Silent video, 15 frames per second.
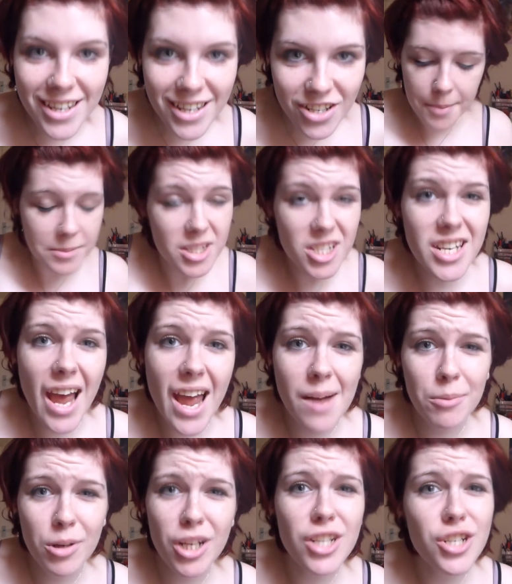So today I'm
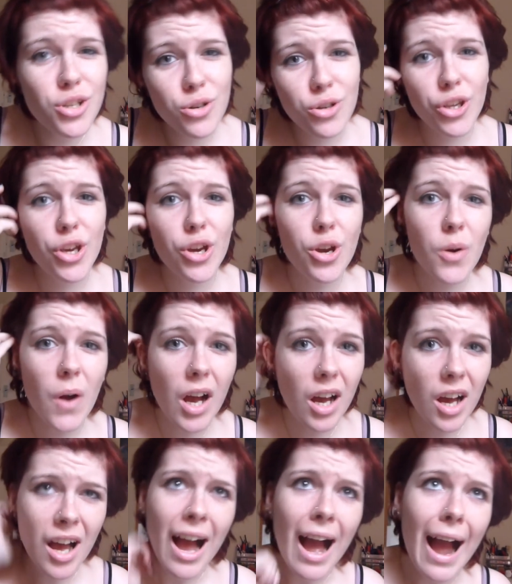gonna do you a
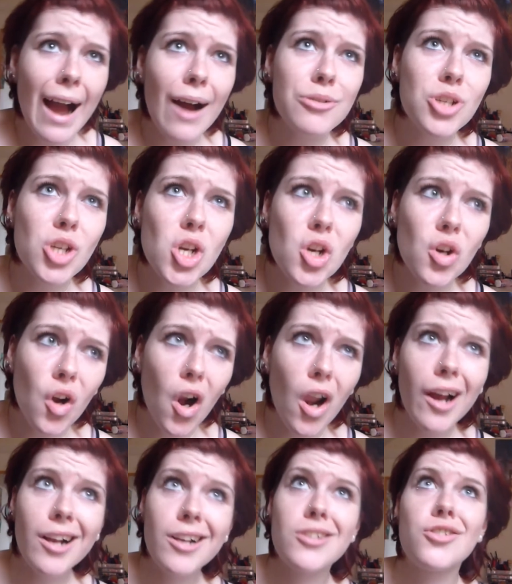how to look
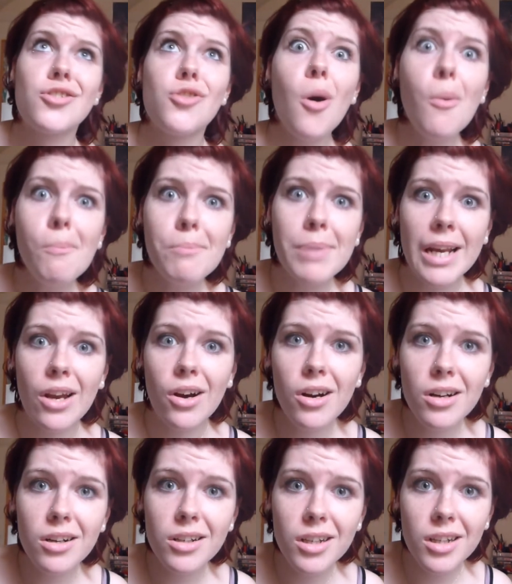like a zombie
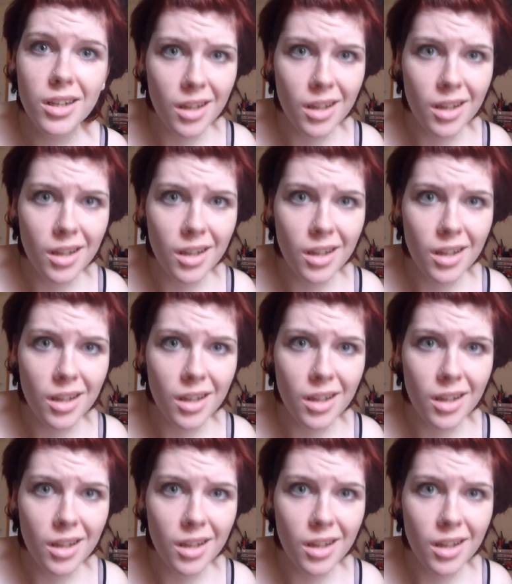look.